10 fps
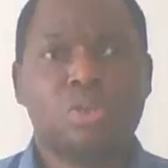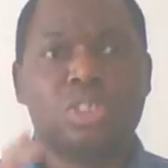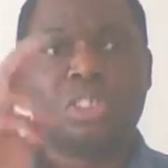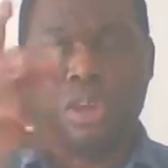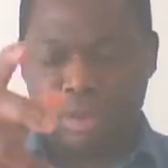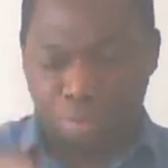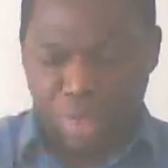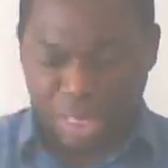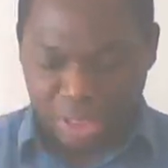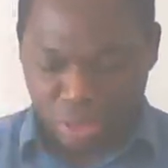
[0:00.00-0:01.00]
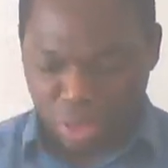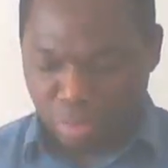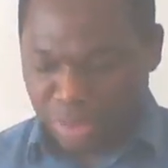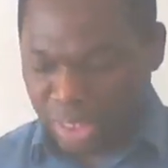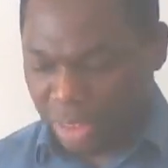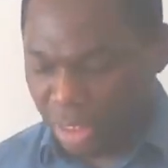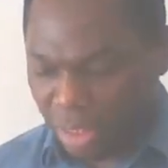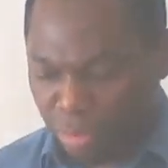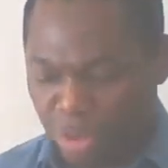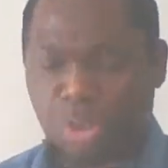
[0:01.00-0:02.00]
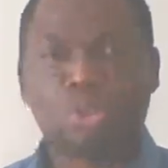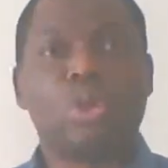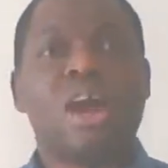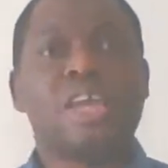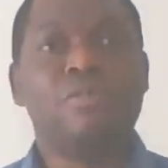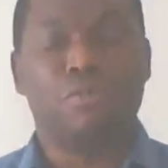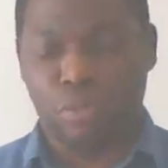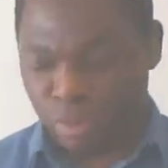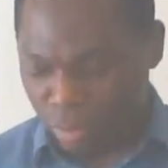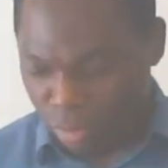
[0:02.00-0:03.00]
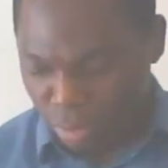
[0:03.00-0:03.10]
You deserve a bullet into your brain because you are evil.